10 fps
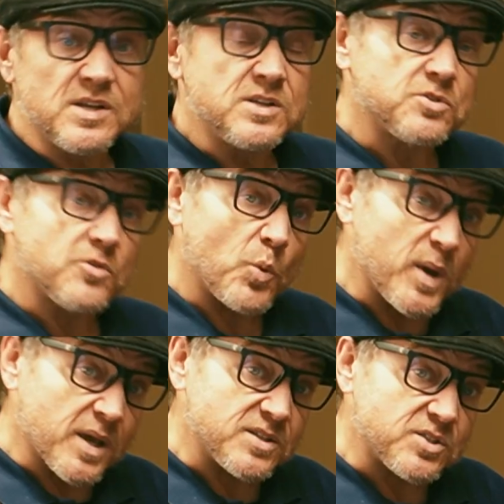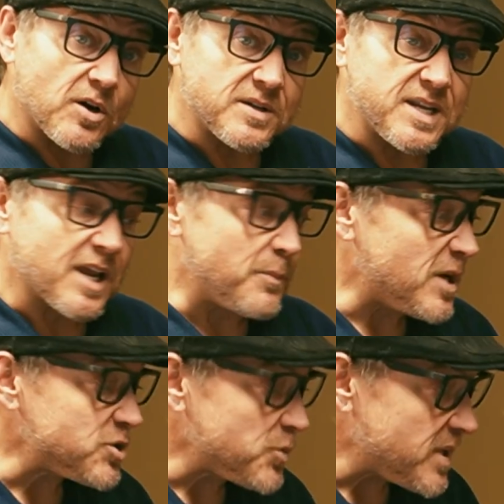so that we can start taking
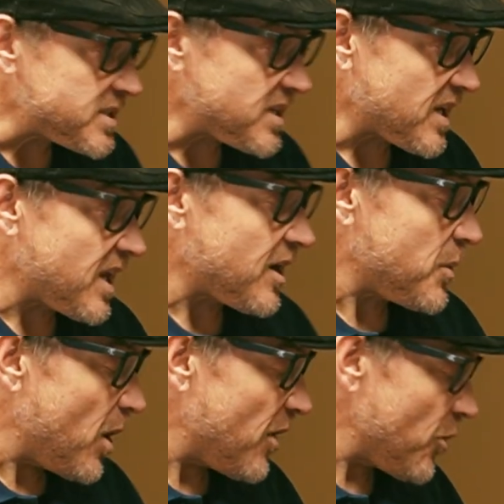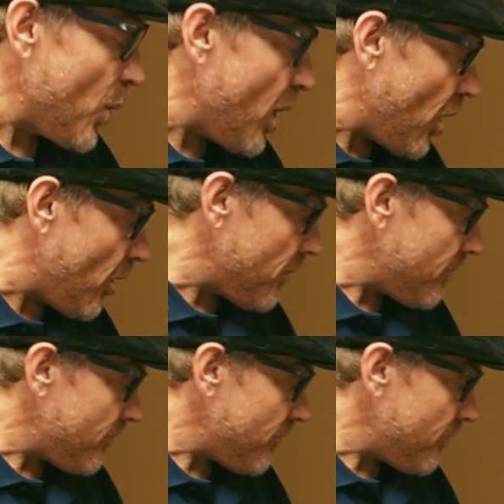measurements and getting them on the wall.